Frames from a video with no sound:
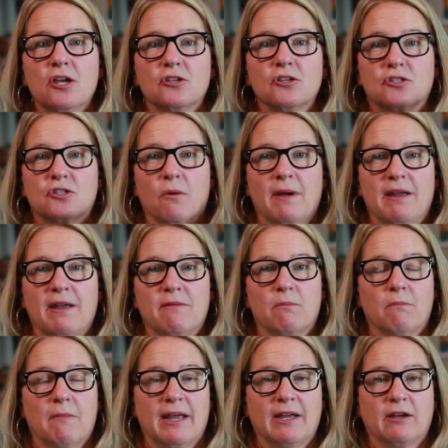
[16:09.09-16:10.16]
So my
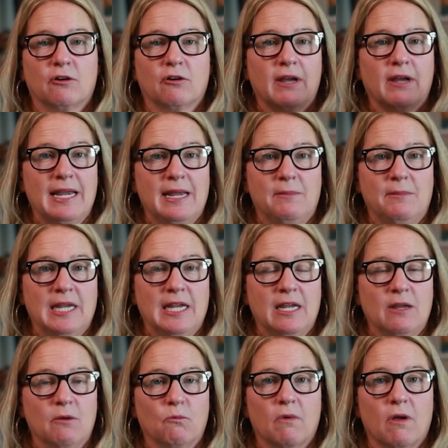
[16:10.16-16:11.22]
girl
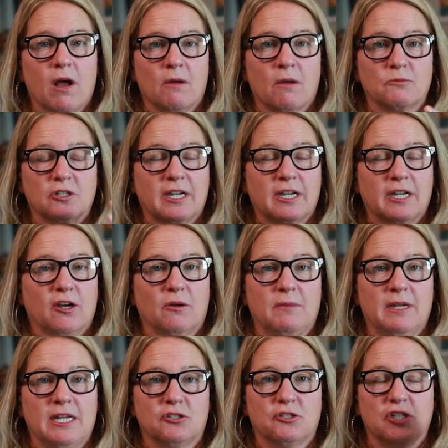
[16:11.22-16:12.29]
Amy took care of
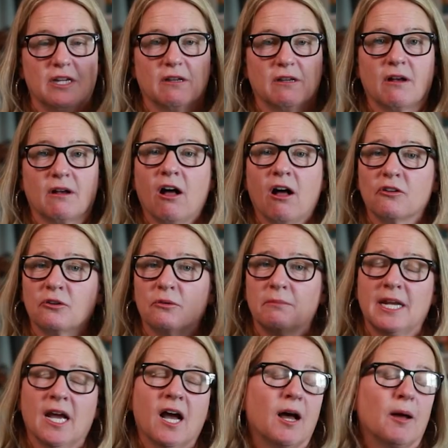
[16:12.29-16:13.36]
me, and she colored
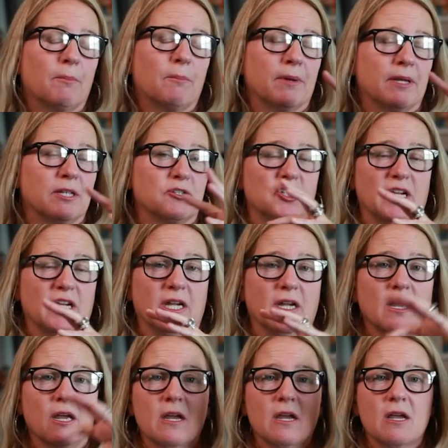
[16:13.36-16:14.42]
me up, and
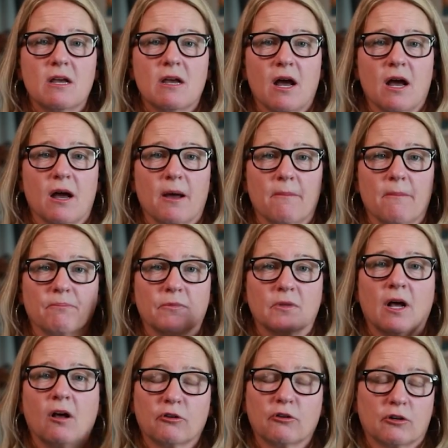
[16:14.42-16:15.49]
she
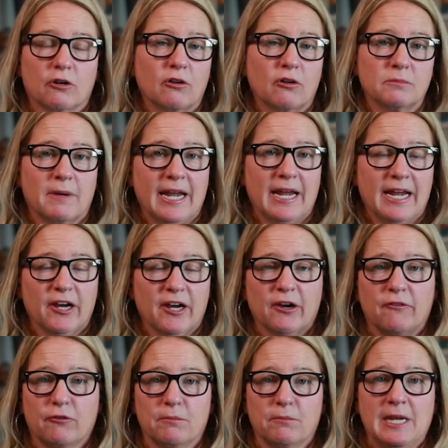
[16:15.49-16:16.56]
curled my hair
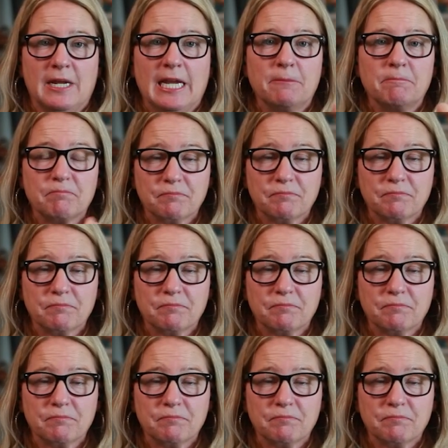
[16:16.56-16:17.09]
for me.